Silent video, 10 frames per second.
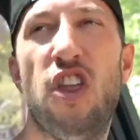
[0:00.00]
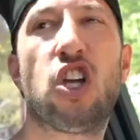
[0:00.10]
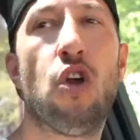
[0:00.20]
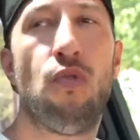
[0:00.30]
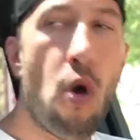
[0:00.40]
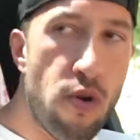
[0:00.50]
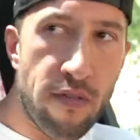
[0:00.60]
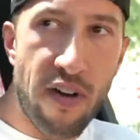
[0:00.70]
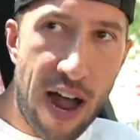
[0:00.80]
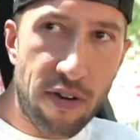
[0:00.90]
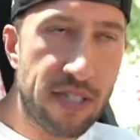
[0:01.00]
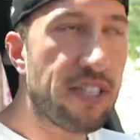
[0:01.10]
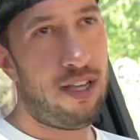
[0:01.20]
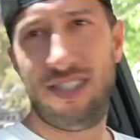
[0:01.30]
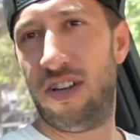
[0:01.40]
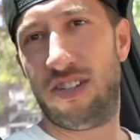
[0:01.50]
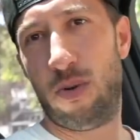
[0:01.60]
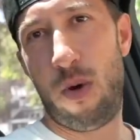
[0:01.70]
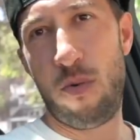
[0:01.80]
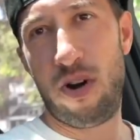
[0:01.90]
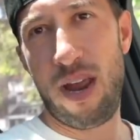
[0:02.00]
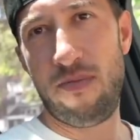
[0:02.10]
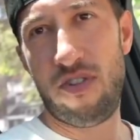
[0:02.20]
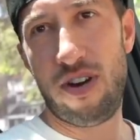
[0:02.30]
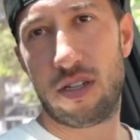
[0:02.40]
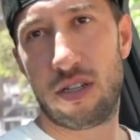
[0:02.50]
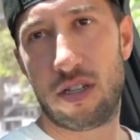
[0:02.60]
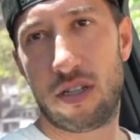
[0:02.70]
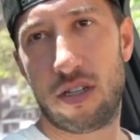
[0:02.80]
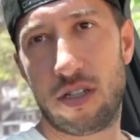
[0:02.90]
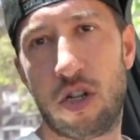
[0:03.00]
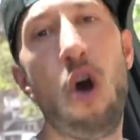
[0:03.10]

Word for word: The coronavirus. Isn't there, is there one more name for it? COVID-19.